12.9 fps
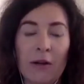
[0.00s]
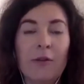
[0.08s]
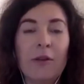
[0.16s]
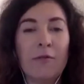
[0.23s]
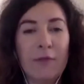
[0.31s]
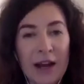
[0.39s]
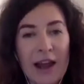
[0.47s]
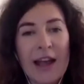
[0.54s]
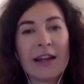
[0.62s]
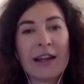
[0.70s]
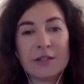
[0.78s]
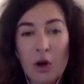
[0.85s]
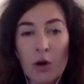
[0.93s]
If you feel
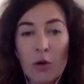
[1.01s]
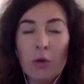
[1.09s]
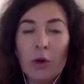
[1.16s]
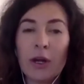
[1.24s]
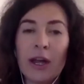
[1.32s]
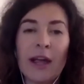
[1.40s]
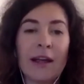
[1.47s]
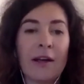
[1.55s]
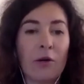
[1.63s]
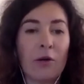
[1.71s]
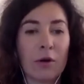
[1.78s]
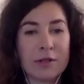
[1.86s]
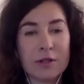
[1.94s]
like it's not working,
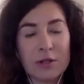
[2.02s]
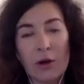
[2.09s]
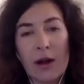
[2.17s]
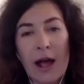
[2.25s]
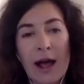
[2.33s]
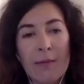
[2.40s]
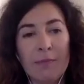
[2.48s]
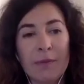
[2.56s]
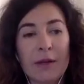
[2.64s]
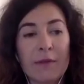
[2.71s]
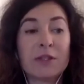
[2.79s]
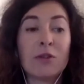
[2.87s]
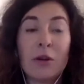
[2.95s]
or it's not
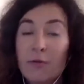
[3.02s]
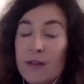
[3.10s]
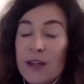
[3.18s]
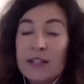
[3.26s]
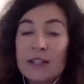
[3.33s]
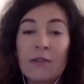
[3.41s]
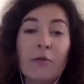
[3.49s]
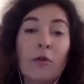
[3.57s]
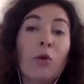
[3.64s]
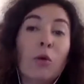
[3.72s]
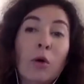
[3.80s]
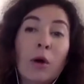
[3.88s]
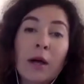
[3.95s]
effective,
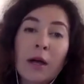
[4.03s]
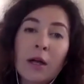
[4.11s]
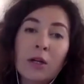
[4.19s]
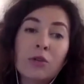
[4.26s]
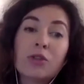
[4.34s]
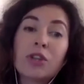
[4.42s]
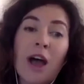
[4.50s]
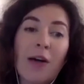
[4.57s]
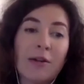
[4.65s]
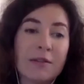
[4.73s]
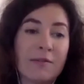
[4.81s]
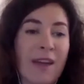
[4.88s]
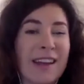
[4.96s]
or your child
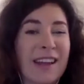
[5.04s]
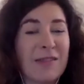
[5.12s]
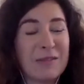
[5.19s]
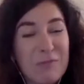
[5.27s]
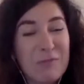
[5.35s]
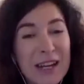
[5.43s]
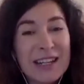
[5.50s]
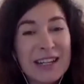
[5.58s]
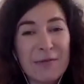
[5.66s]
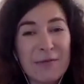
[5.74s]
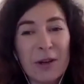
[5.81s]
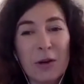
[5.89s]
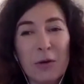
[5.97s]
is finding it really
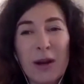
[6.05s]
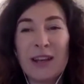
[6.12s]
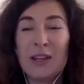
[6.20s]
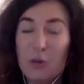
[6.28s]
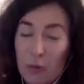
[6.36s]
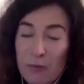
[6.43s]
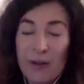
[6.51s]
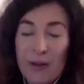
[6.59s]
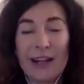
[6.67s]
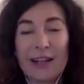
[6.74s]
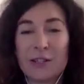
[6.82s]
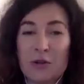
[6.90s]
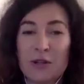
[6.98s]
difficult and you're
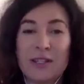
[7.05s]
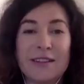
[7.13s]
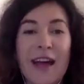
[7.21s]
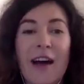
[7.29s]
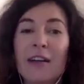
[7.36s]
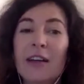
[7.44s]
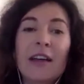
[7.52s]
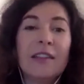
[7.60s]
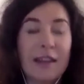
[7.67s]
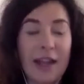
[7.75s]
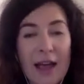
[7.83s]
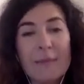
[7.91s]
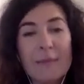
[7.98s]
feeling stressed out,
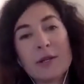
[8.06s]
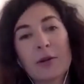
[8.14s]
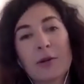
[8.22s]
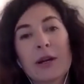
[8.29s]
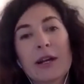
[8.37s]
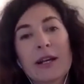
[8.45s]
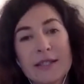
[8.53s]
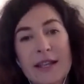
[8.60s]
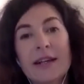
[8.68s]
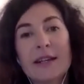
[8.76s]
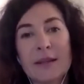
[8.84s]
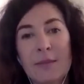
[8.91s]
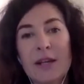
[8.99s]
then absolutely
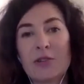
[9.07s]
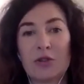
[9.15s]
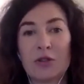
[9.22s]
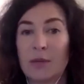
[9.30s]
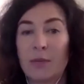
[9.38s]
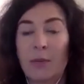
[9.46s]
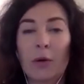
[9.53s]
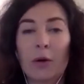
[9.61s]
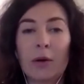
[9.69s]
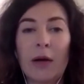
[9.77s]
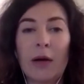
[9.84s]
seek some extra support,